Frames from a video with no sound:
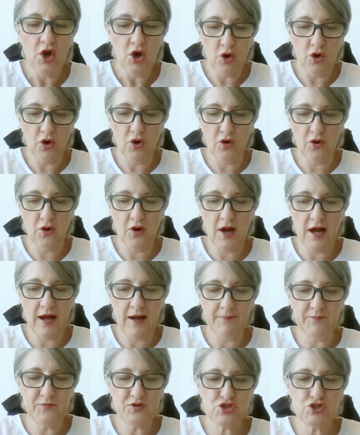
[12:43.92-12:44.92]

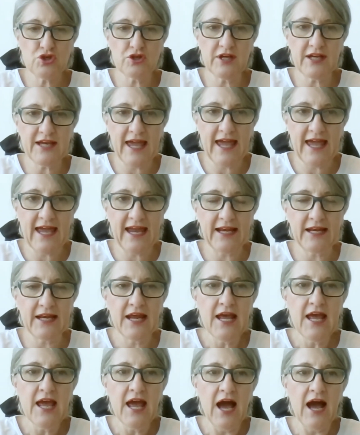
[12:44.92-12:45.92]
or sugarcane.
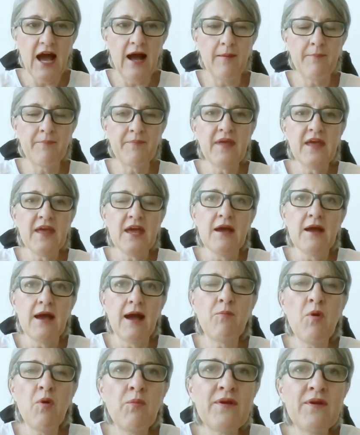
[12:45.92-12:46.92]
And
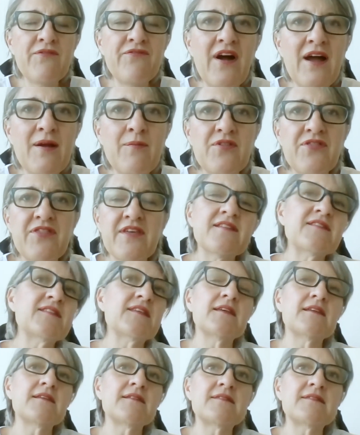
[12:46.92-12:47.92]
what we find with this
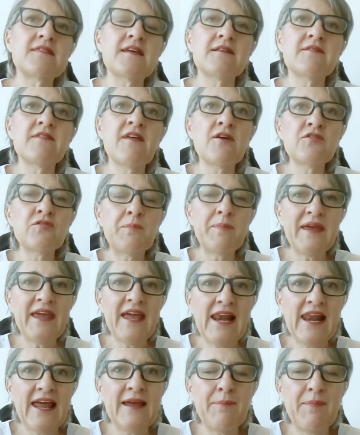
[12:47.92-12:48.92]
is that those
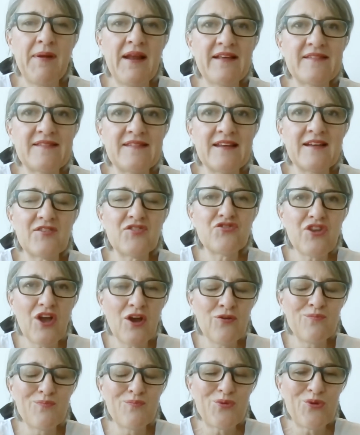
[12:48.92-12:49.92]
PLA plastics
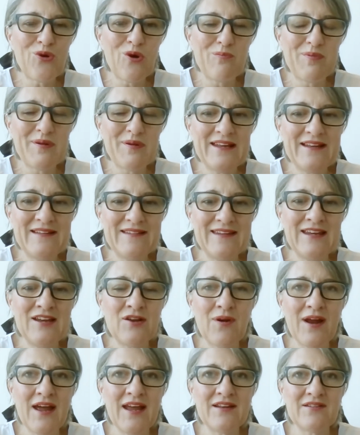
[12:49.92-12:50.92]
don't properly
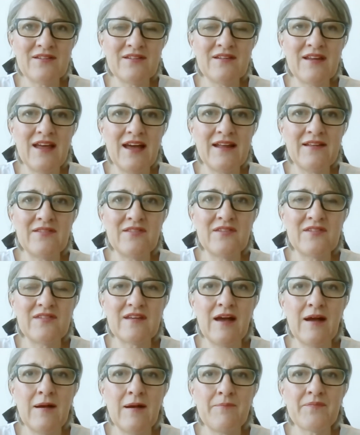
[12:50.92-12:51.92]
degrade and
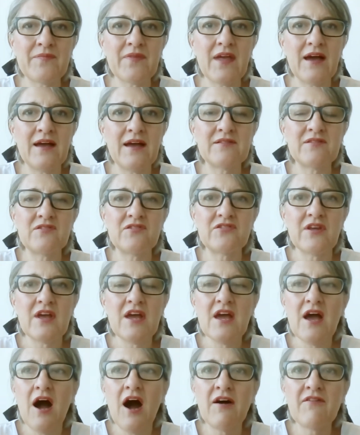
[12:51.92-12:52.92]

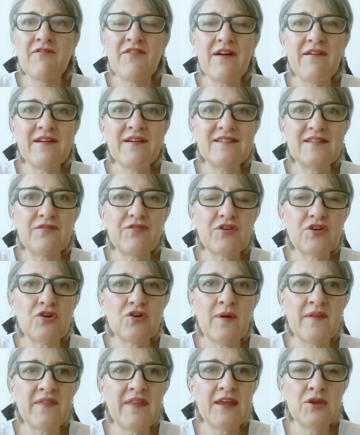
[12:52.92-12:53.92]
are very
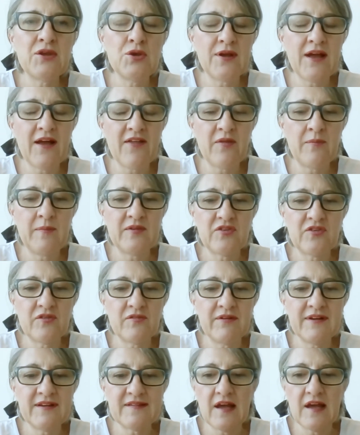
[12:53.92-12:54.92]
difficult when you get them into the
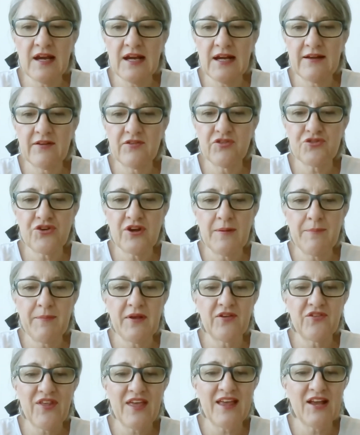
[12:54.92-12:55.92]
recycling stream,
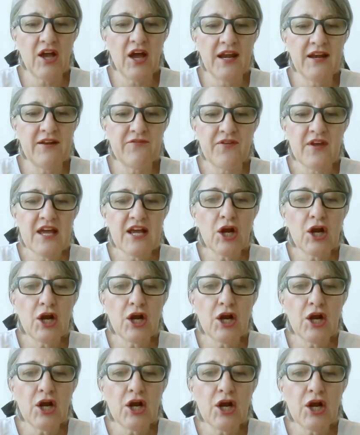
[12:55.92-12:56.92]
because they kind of
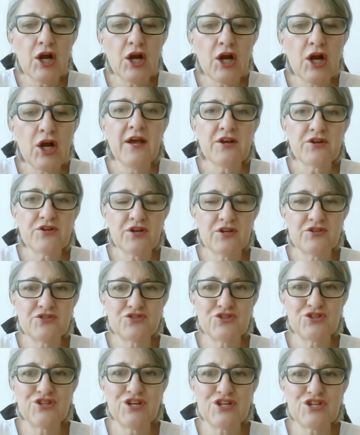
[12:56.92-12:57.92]
clog up
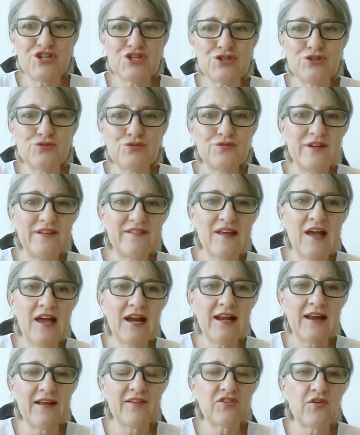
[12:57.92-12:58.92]
traditional
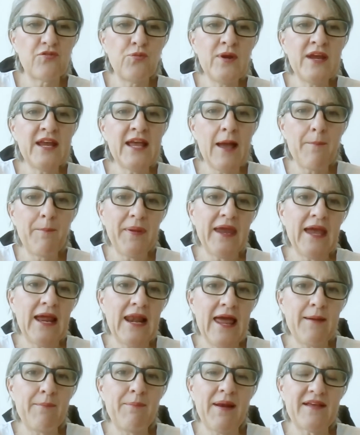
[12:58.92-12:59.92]
recycling. So if we get
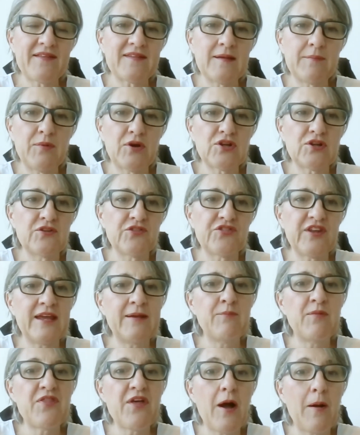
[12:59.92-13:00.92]
PLA plastic bottles
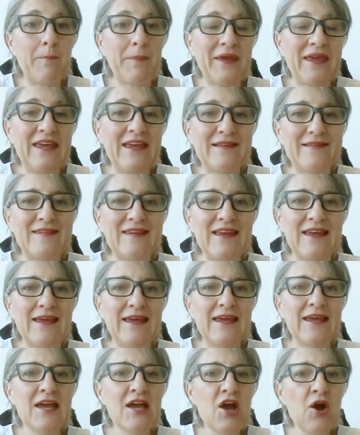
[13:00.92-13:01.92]
in with our PET,
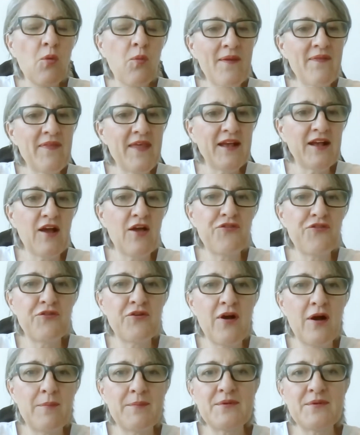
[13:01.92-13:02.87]
when they go through our